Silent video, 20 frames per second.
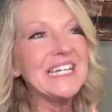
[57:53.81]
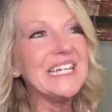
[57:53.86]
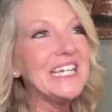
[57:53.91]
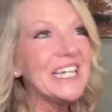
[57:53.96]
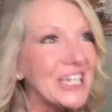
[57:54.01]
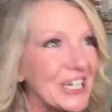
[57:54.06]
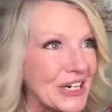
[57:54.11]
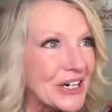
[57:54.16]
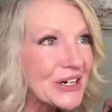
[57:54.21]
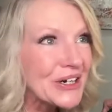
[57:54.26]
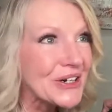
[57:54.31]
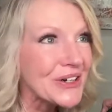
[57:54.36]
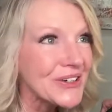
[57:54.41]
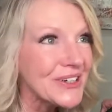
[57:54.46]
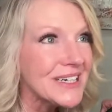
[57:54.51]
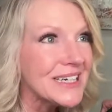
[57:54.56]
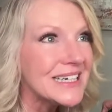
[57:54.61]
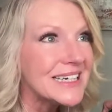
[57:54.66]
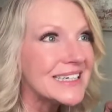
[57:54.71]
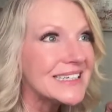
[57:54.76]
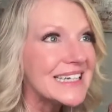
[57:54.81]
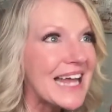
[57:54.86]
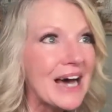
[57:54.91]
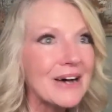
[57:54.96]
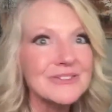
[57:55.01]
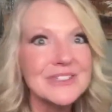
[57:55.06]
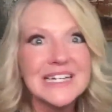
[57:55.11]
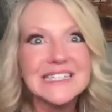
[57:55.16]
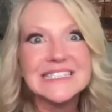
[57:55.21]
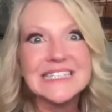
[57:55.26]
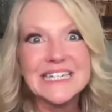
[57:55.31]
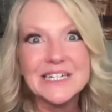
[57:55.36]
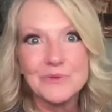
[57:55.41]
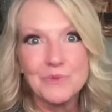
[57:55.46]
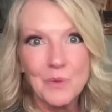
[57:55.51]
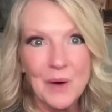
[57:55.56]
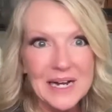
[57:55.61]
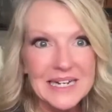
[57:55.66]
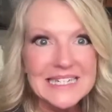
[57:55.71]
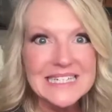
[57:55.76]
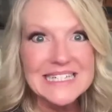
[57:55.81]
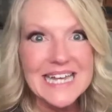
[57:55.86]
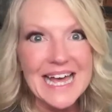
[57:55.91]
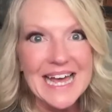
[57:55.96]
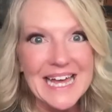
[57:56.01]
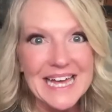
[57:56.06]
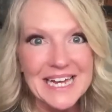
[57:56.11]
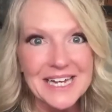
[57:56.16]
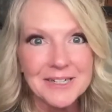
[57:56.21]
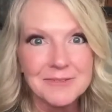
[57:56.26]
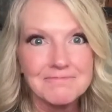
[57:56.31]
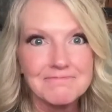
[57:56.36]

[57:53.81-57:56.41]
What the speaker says: year now does in 1 day.